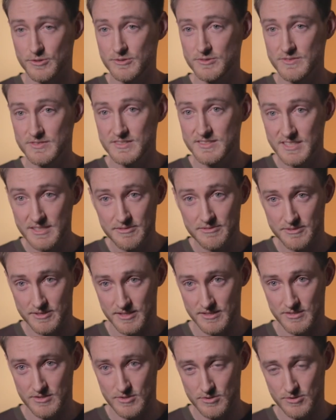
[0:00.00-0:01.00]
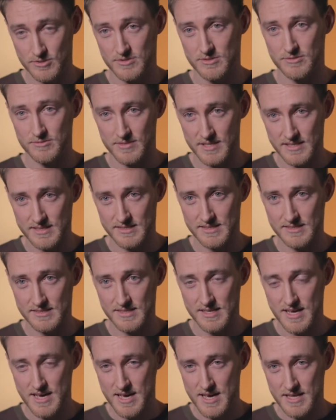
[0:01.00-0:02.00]
all different sorts of reasons,
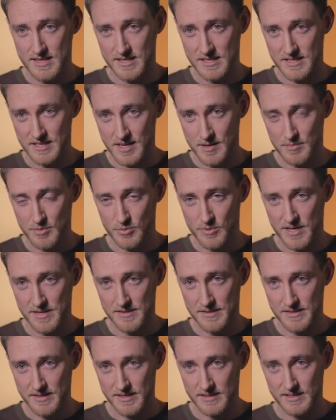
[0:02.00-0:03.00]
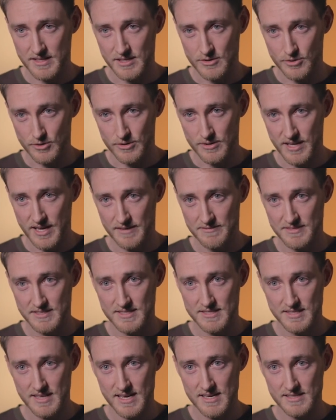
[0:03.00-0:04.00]
the number one thing they all have to
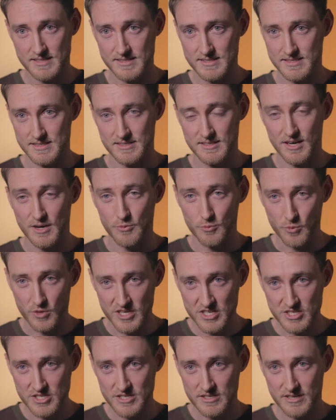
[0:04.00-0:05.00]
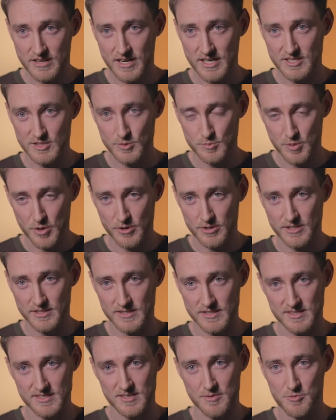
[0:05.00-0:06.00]
say is that I wish I'd spoken
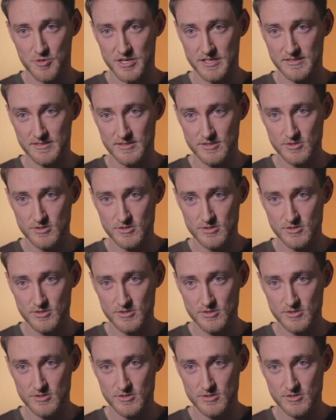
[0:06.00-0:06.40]
to someone